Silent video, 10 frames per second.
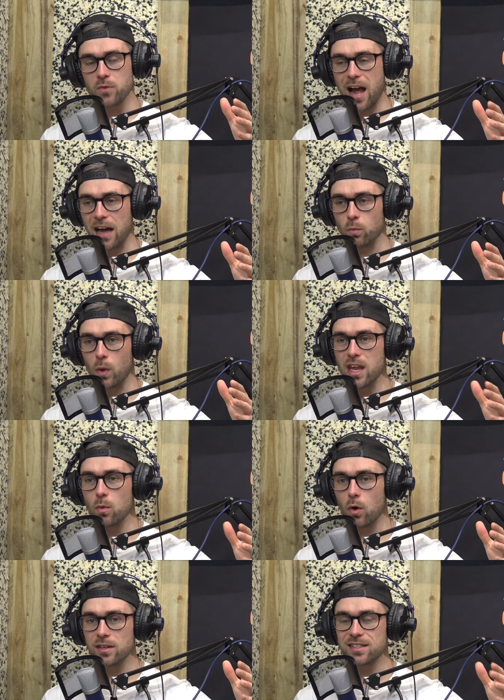And we
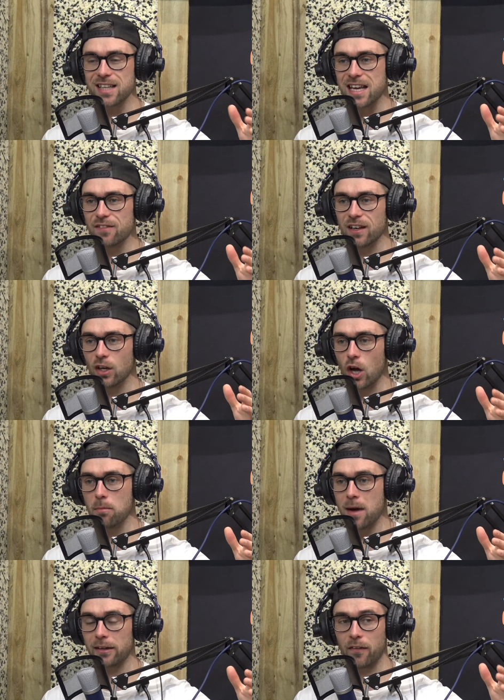were saving like
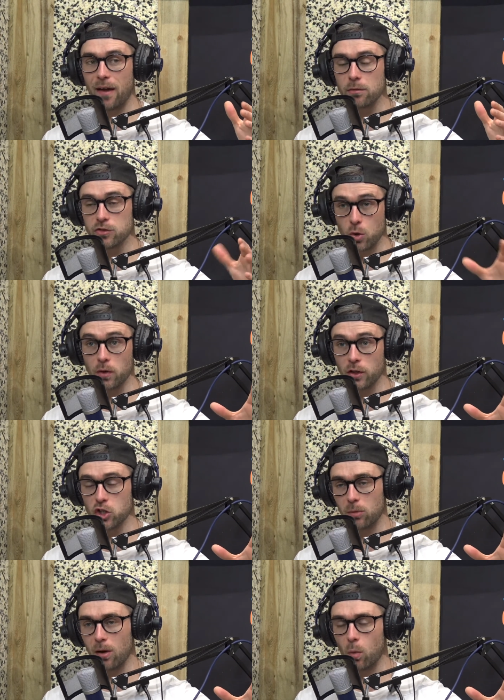mad. And that was doing the
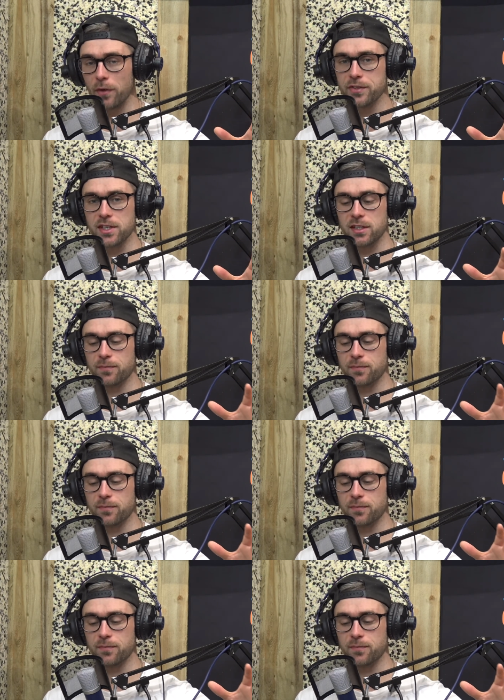job I wanted.